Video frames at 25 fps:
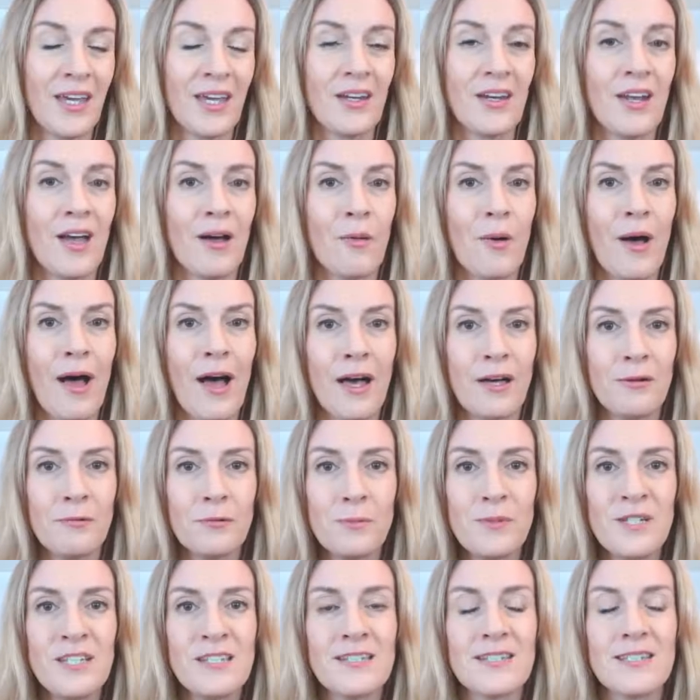Now, I will
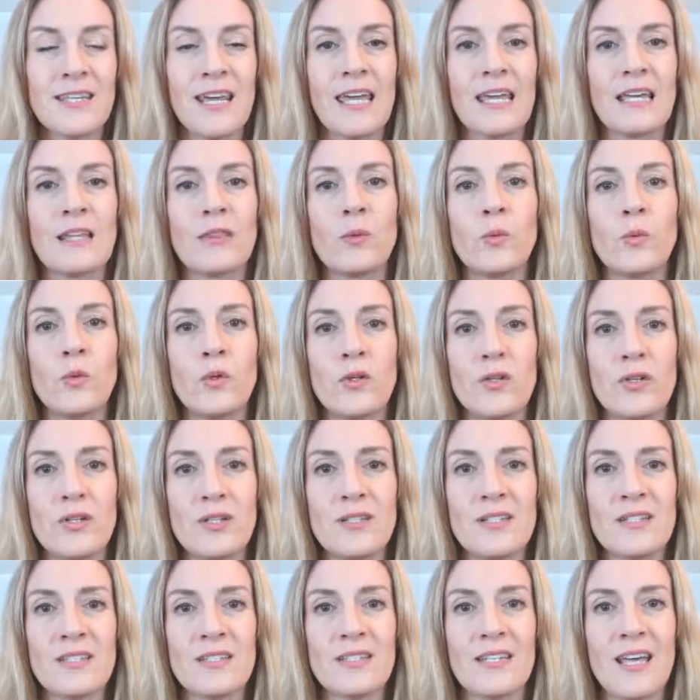be saying the
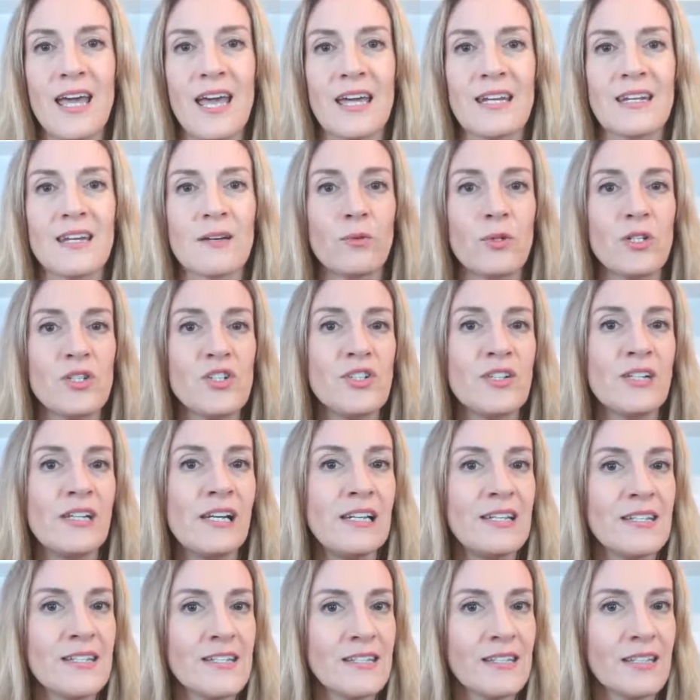words, and I want you to
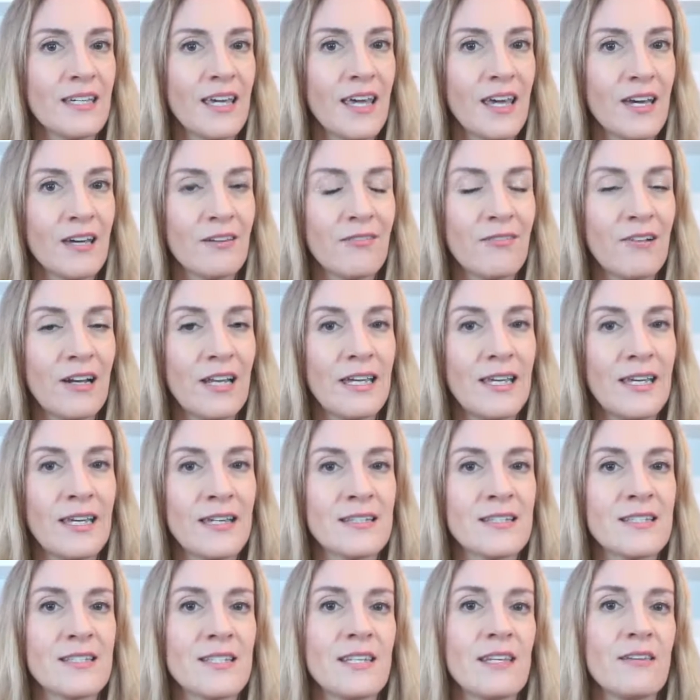listen carefully and
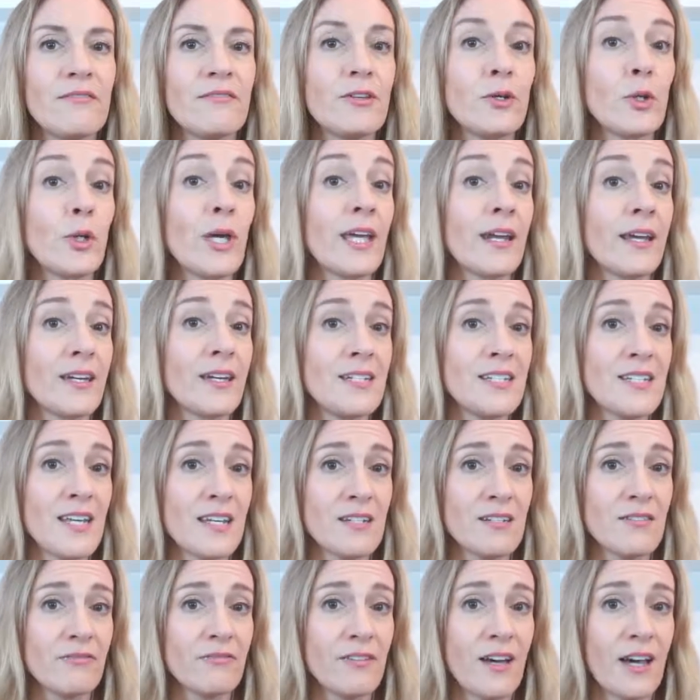see if you can
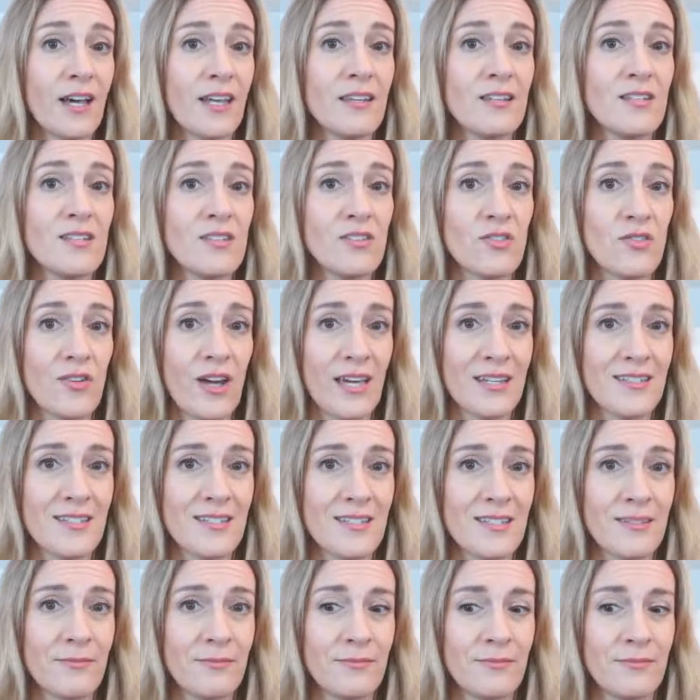identify the
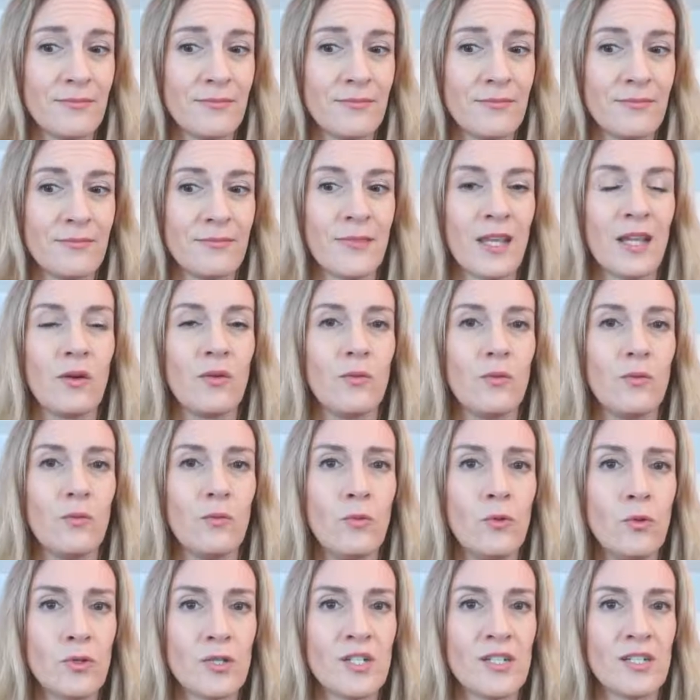stress.
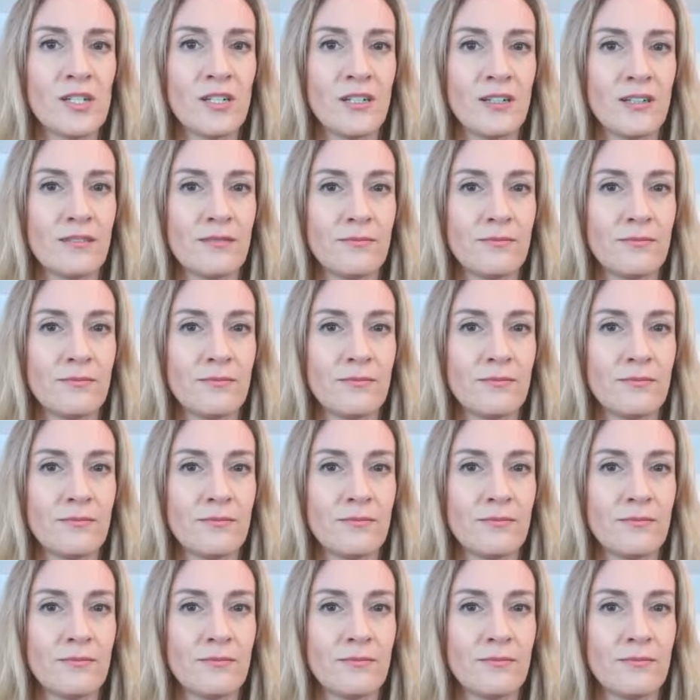Water,